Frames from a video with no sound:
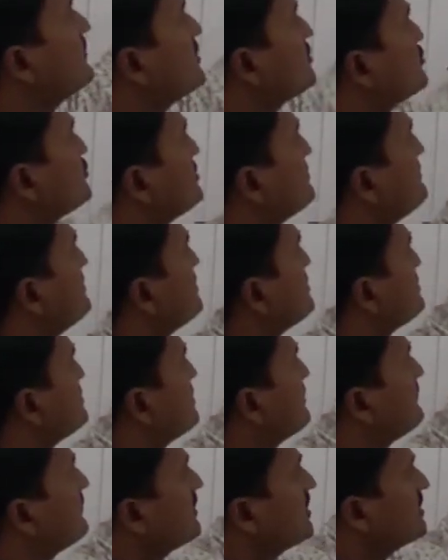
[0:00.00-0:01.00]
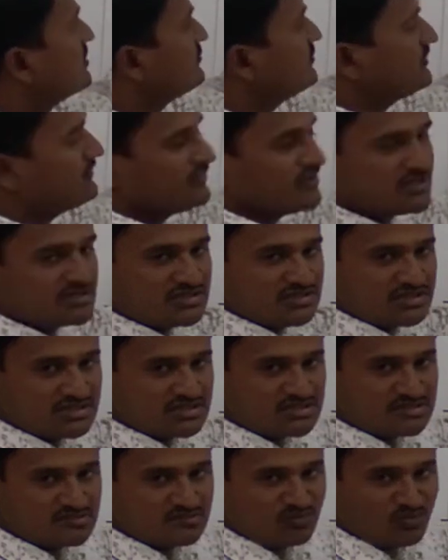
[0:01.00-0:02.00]
function means f dash of x
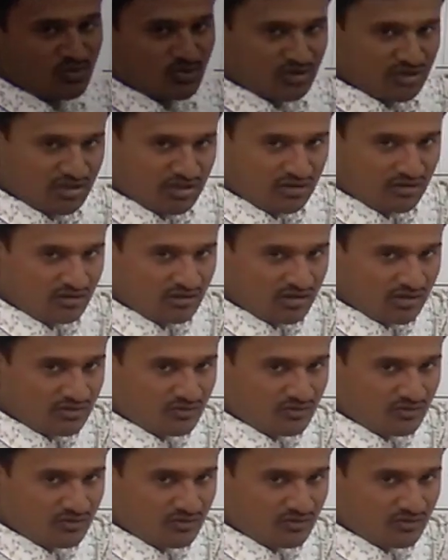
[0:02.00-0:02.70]
is more than or